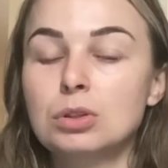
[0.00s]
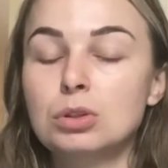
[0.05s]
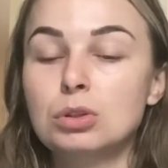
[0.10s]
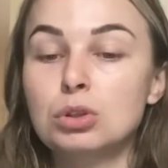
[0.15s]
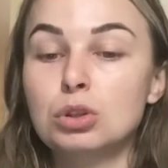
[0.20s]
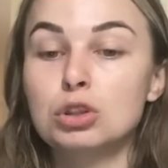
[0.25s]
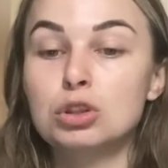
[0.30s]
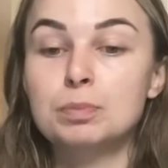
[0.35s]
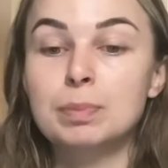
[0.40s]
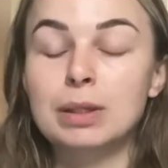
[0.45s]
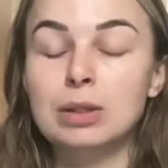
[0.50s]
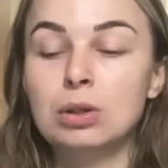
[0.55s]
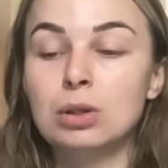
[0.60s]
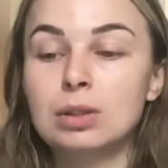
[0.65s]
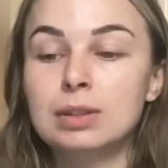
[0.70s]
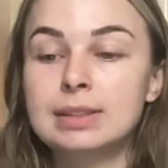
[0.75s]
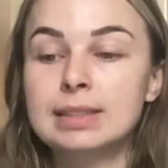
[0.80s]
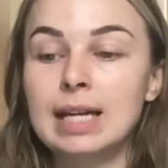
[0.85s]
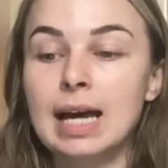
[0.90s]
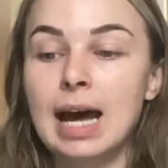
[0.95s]
just
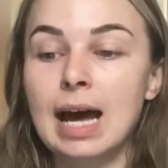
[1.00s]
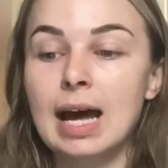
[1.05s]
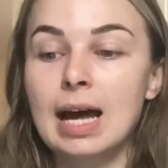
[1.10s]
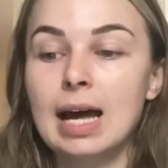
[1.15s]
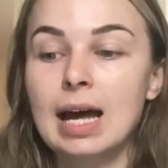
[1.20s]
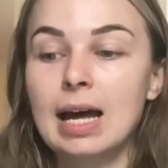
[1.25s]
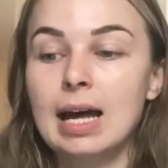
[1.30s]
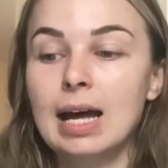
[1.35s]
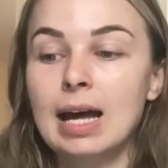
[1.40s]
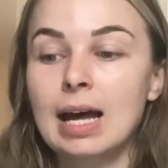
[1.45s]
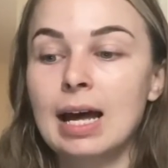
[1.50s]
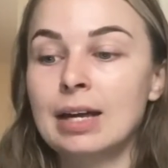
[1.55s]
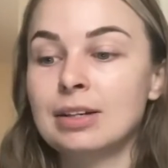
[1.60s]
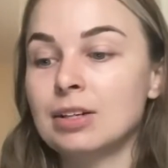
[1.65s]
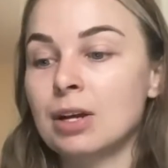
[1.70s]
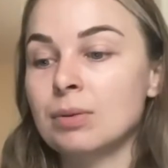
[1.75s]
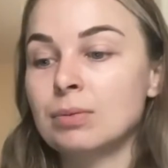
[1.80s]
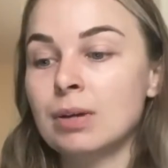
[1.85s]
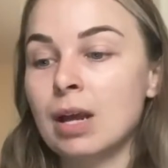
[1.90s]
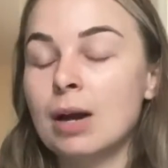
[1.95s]
because, I
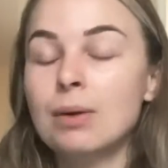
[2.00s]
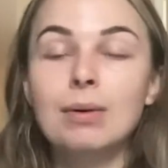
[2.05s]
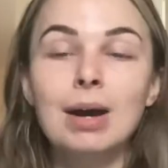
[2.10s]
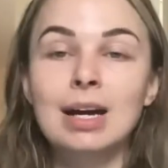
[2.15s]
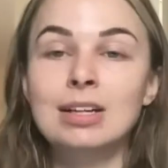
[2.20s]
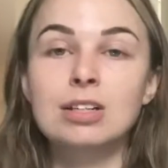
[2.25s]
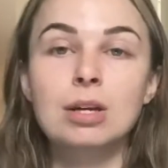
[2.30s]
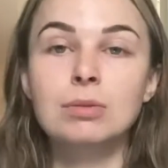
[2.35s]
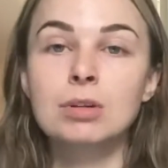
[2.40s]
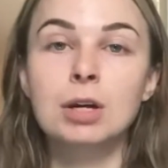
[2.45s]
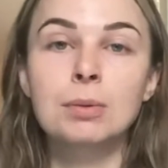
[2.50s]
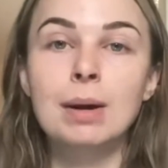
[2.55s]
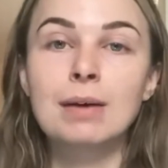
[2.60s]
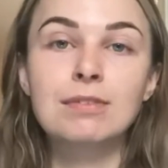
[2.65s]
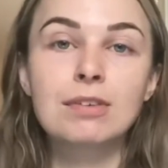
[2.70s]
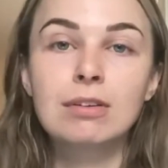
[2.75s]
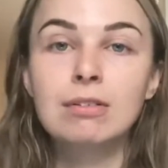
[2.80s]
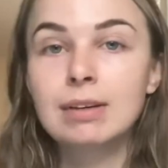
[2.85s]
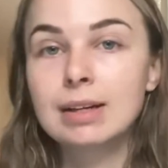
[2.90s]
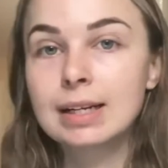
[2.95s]
don't know
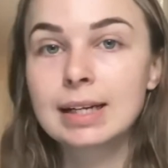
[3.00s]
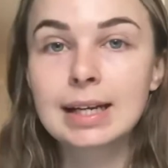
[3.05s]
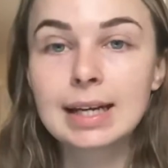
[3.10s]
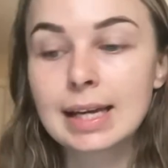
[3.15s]
whether